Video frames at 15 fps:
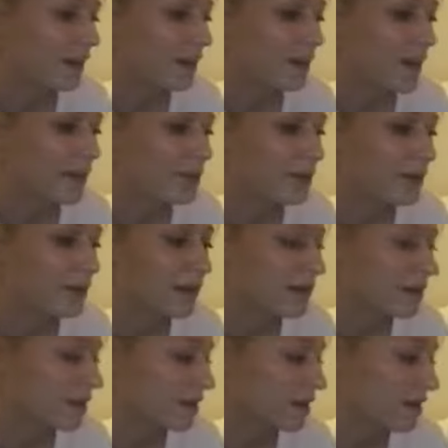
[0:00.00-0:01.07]
Esperanza
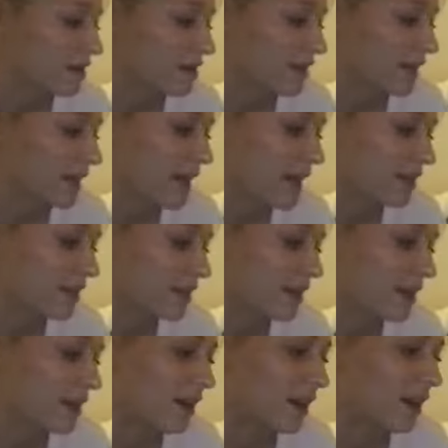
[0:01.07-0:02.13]
touched her hand to her
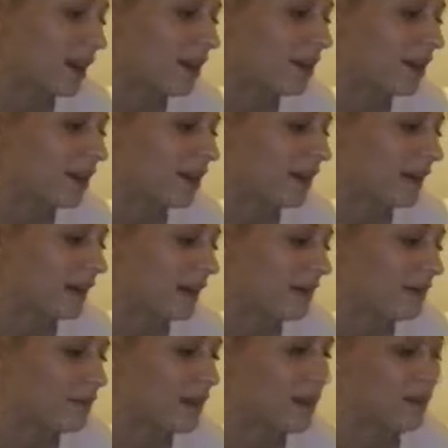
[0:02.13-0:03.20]
heart and
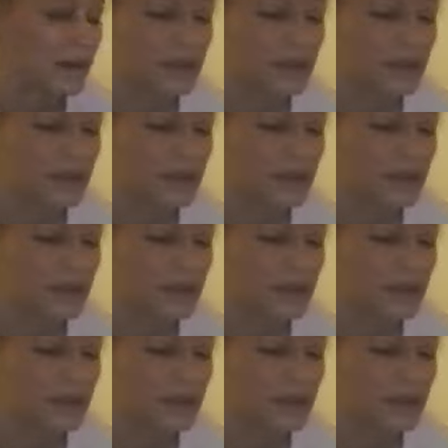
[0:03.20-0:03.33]
felt the